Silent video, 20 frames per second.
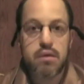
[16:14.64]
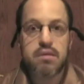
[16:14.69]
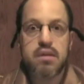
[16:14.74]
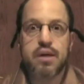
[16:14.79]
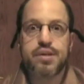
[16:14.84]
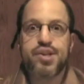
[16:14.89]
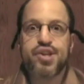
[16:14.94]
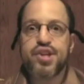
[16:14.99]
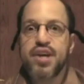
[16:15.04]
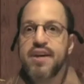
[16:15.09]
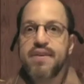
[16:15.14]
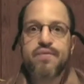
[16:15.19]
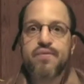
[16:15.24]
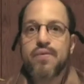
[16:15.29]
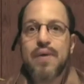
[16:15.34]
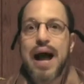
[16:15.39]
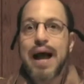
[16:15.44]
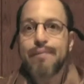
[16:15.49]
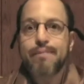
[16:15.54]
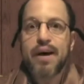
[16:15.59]
"The Chief
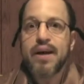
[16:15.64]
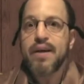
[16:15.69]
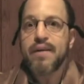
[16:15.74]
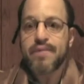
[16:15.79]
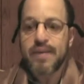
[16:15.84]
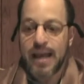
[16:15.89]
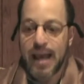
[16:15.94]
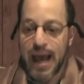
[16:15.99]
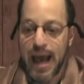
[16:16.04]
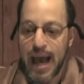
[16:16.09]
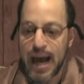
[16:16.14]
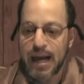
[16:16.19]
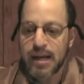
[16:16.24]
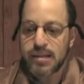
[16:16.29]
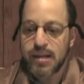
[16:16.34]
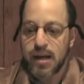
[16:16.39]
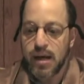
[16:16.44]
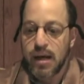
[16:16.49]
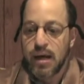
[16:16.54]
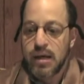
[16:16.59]
Rabbi of
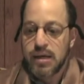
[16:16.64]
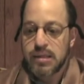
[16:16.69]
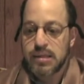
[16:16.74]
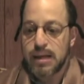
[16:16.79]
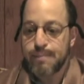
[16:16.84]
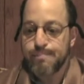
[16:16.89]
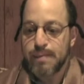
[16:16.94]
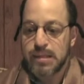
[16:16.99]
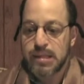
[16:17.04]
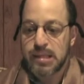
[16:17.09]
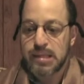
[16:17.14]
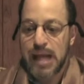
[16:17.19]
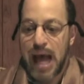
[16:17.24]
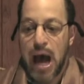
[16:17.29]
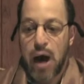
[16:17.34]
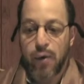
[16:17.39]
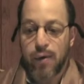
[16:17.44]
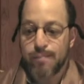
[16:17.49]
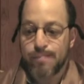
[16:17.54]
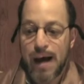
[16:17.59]
Canada?" said Mrs.
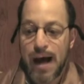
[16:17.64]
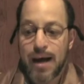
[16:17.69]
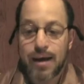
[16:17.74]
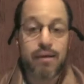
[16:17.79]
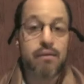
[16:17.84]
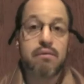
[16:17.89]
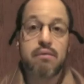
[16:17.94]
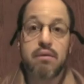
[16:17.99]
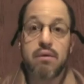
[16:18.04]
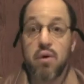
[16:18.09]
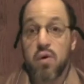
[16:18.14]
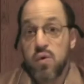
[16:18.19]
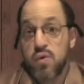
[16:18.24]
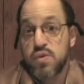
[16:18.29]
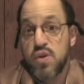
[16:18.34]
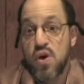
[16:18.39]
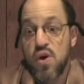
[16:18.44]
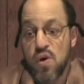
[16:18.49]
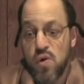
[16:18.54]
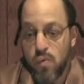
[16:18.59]
Auerbach. "Who
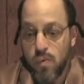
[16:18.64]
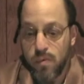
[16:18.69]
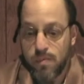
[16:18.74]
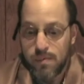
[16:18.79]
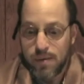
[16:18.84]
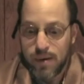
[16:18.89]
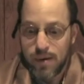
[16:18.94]
knew?"